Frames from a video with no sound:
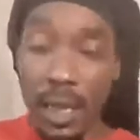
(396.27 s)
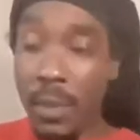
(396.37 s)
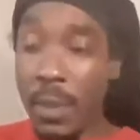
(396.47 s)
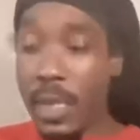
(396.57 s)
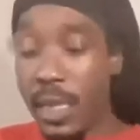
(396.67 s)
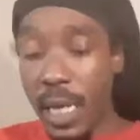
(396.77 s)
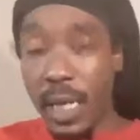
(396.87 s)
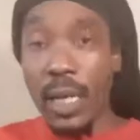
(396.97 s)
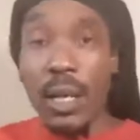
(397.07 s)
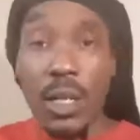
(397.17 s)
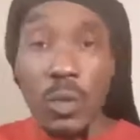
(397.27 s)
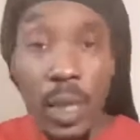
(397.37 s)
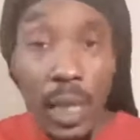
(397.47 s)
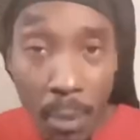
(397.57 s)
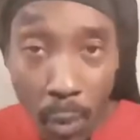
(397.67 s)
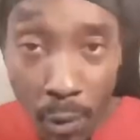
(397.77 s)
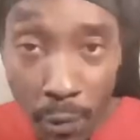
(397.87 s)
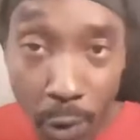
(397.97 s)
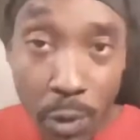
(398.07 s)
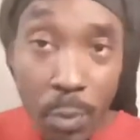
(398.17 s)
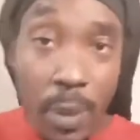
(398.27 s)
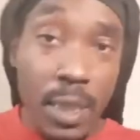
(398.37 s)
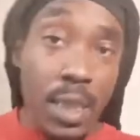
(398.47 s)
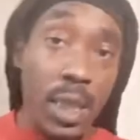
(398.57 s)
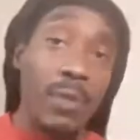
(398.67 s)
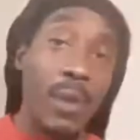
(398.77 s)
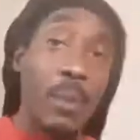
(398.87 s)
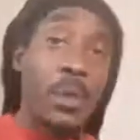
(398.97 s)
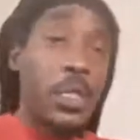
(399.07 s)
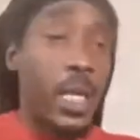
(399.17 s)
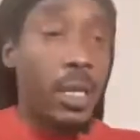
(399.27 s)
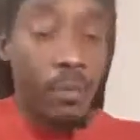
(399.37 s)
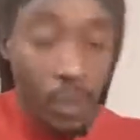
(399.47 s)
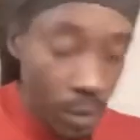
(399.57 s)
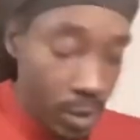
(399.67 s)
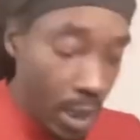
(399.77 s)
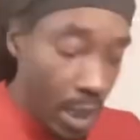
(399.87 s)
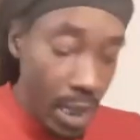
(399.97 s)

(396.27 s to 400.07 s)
Give me a second here because we get more viewers. Peace and love. I appreciate the viewers.